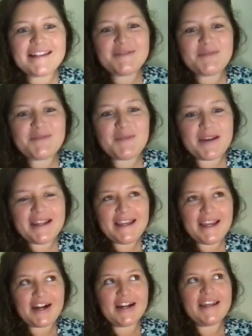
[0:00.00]
been a
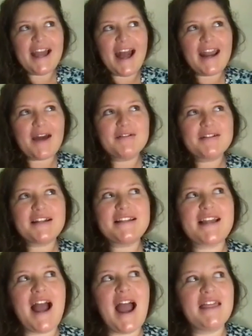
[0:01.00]
year. Yeah. And I was going to
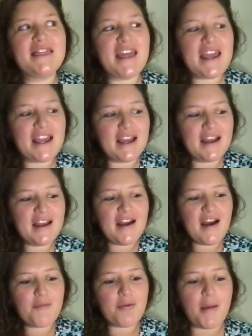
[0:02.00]
say, I think
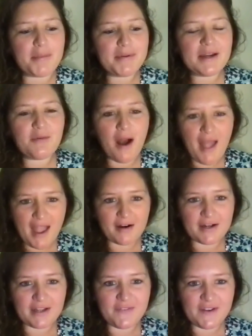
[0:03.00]
probably why I
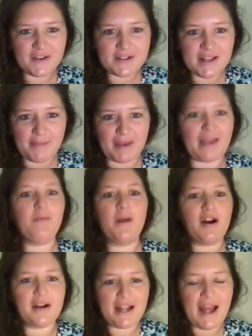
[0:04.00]
already feel, I mean,
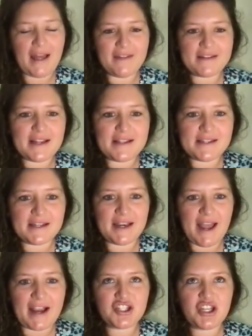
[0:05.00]
we already have this instant
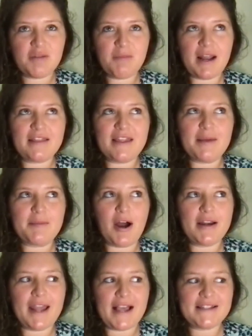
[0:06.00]
connection, but I think
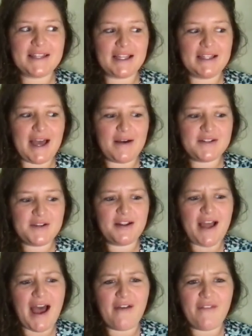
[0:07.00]
podcasting allows you
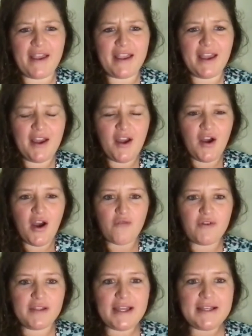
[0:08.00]
to have like a
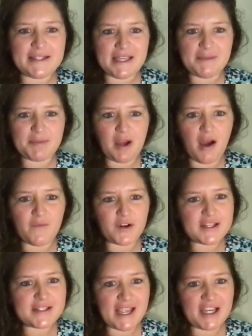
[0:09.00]
really deep
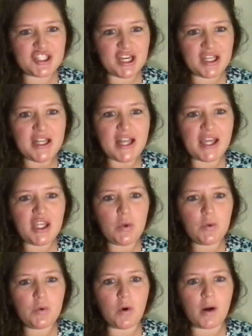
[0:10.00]
conversation that
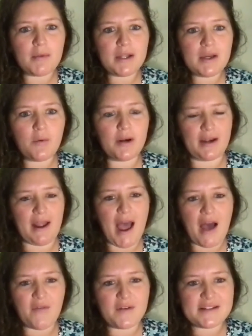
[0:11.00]
you normally wouldn't
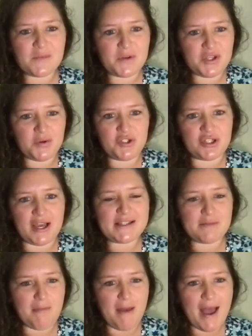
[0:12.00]
have with someone you
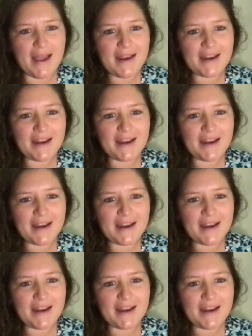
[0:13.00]
just met.